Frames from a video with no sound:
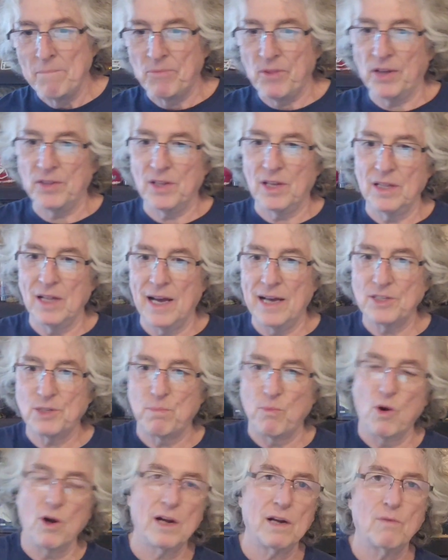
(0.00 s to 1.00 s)

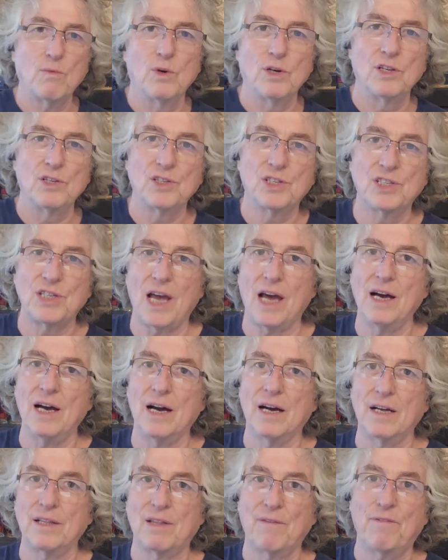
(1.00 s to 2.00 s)
Nonetheless, Mark was
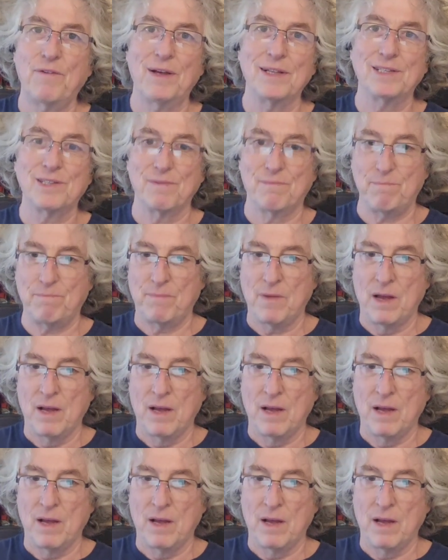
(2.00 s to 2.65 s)
defensive